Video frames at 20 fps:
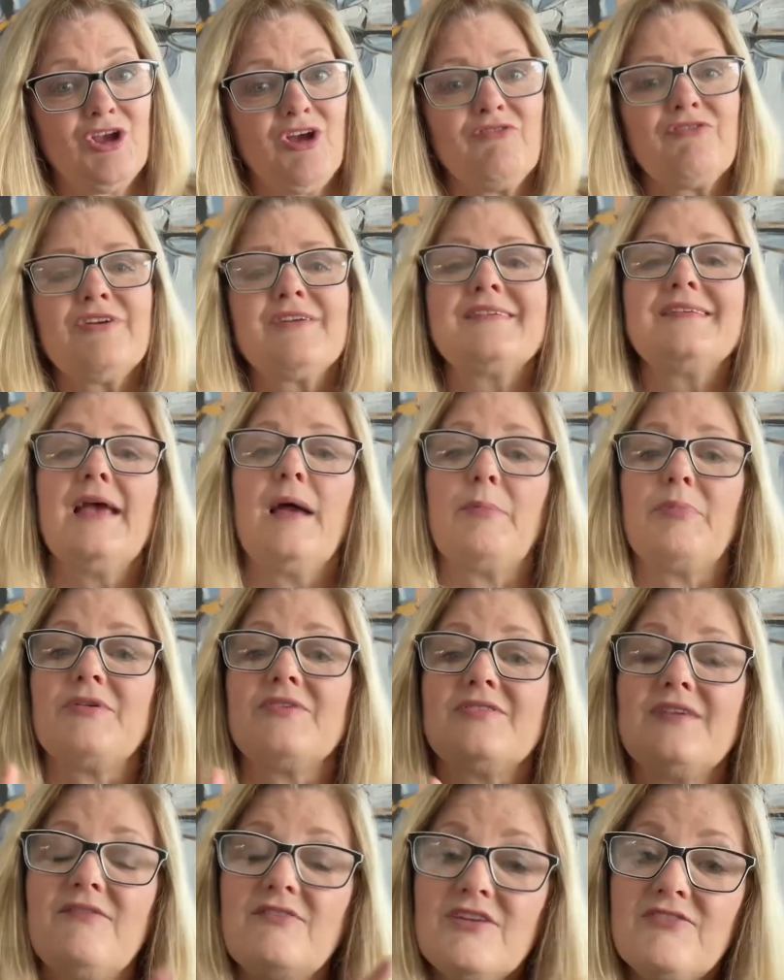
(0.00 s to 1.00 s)
For example,
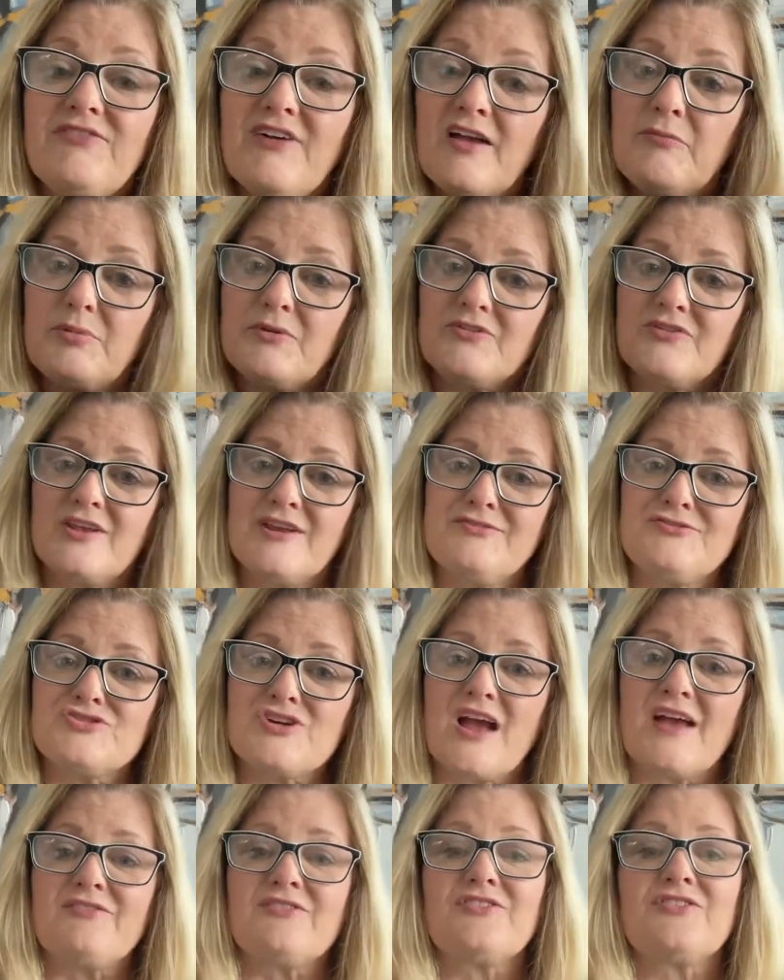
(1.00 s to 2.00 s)
75% of
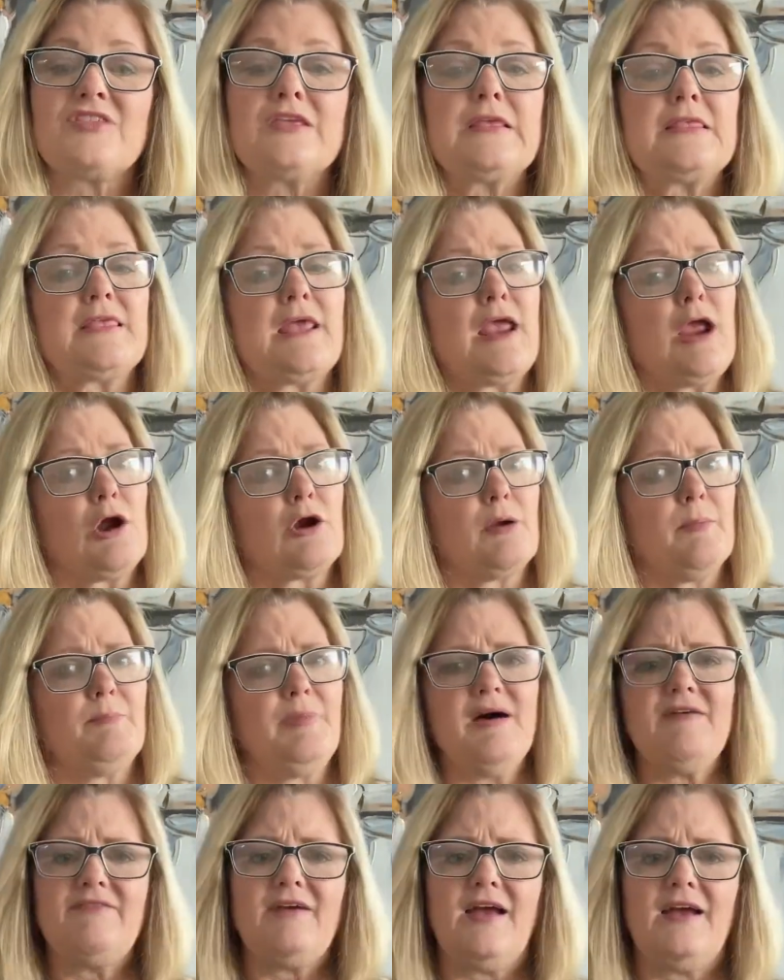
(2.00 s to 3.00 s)
drivers think they are
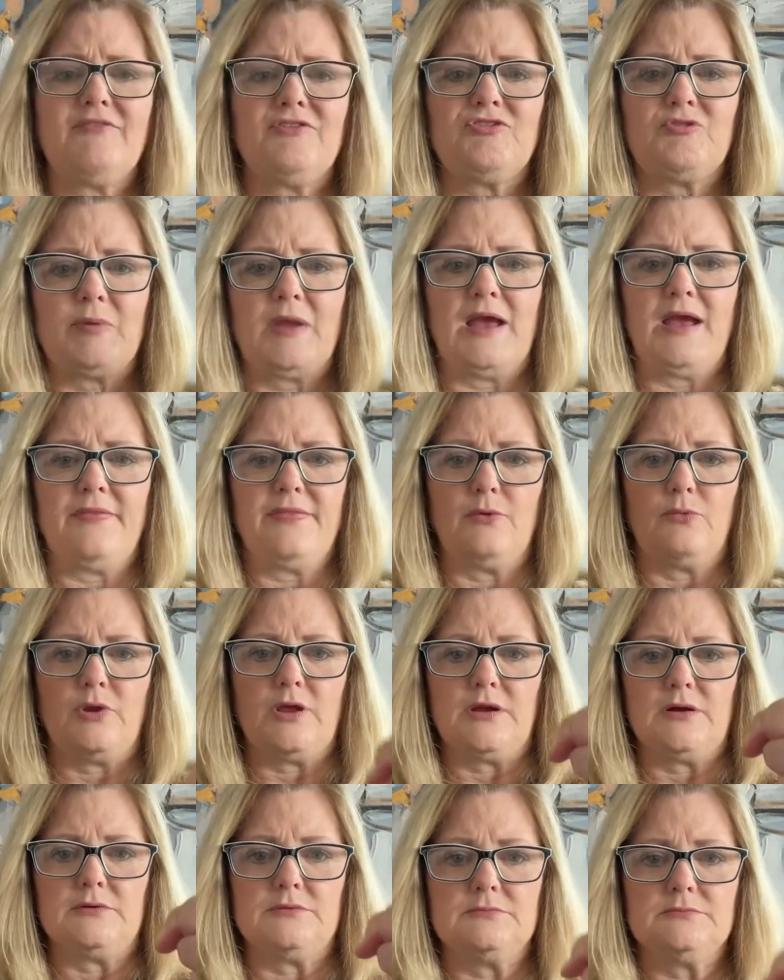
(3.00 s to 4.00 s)
above average behind the
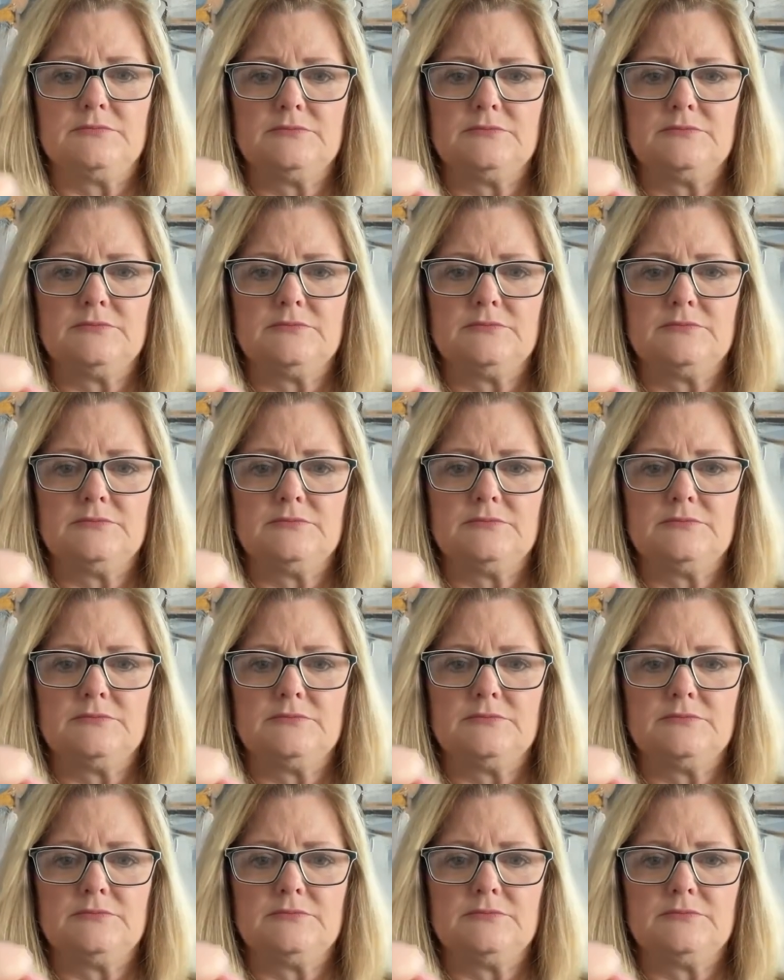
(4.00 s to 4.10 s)
wheel,